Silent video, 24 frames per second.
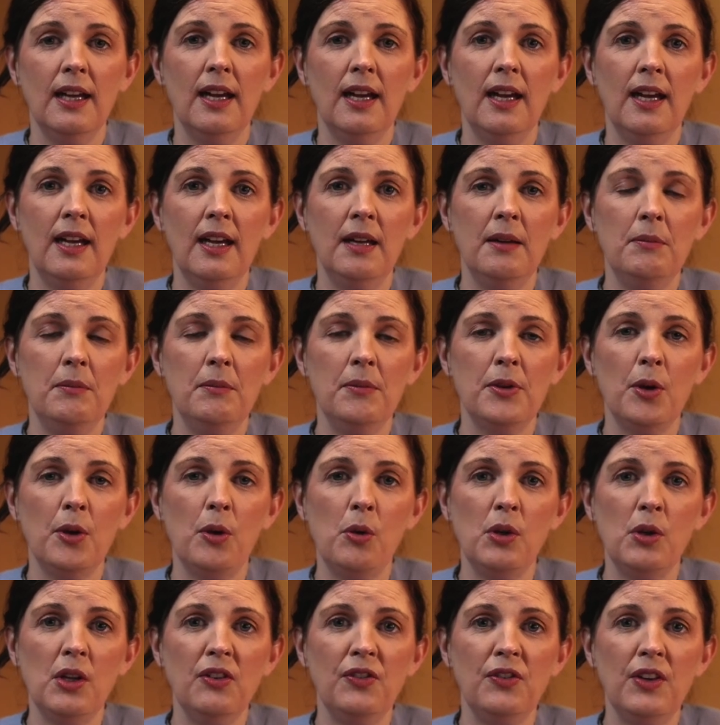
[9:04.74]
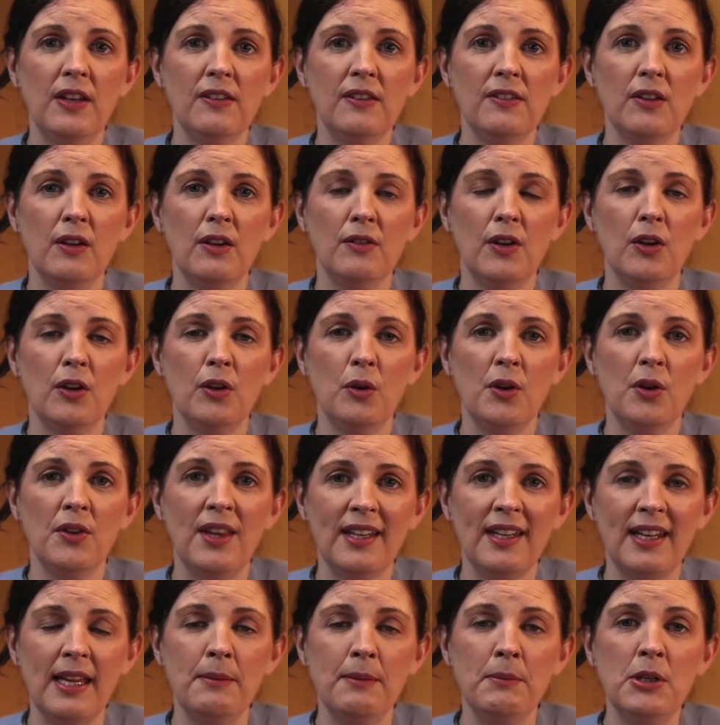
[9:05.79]
the Holy Face of our Lord,
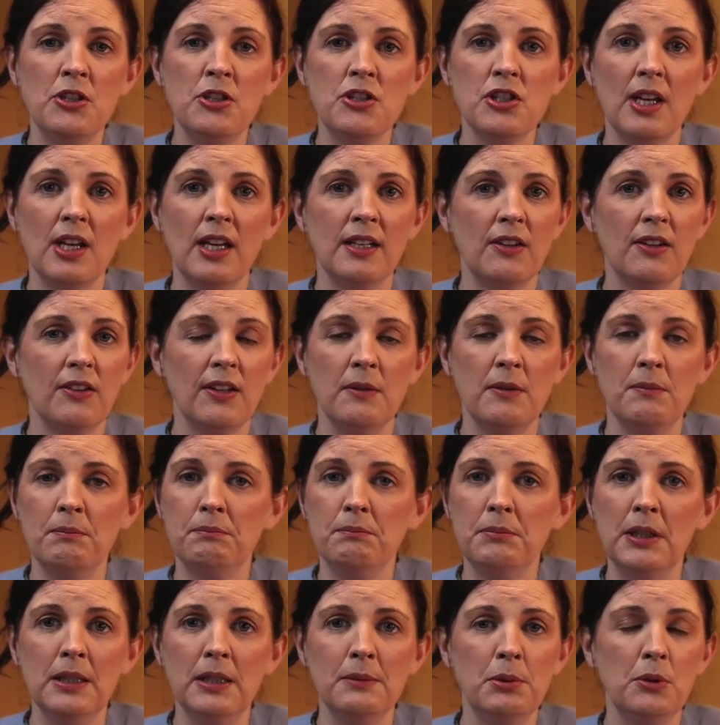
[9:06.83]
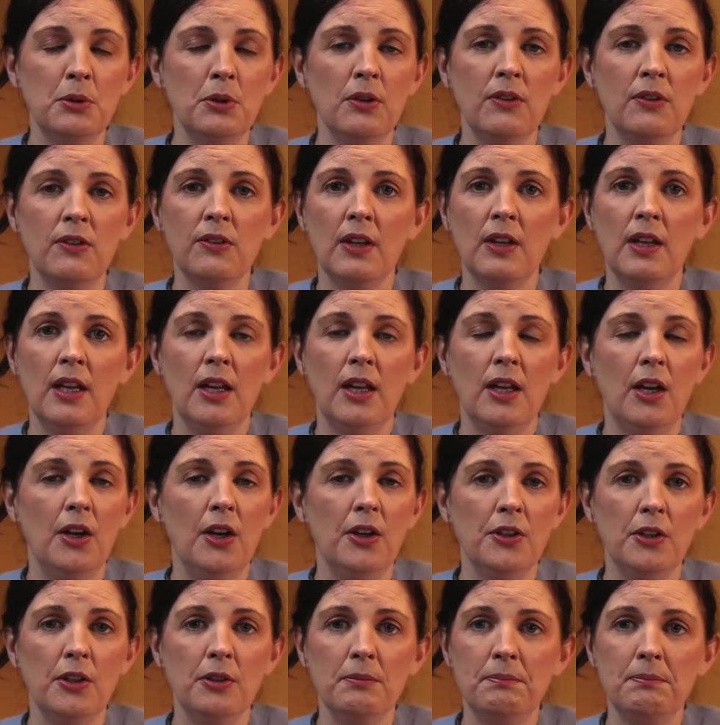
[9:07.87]
that image, and it's in billboards,
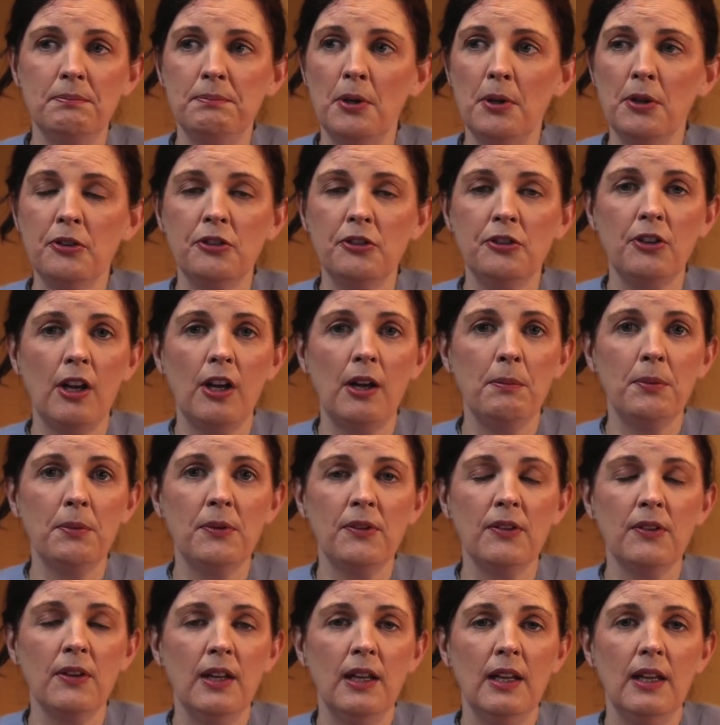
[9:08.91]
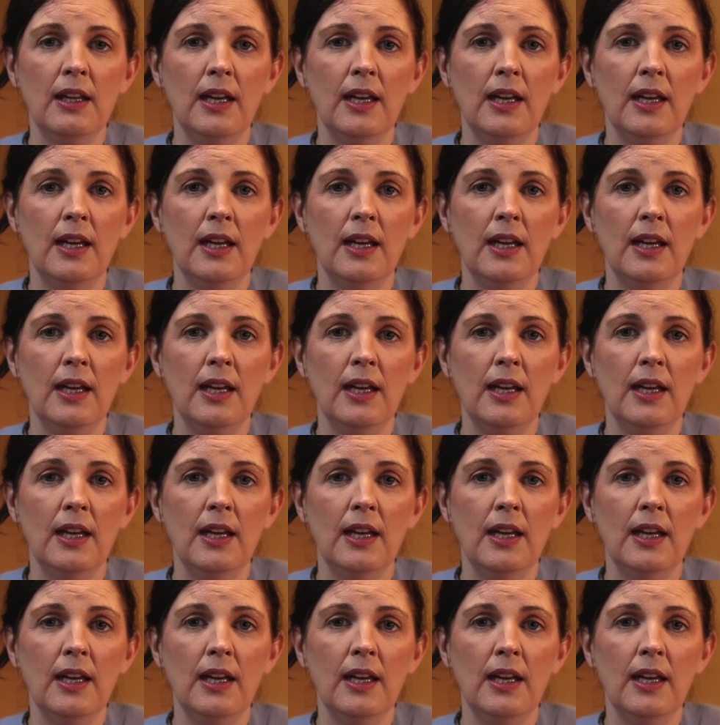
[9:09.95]
on bus stops,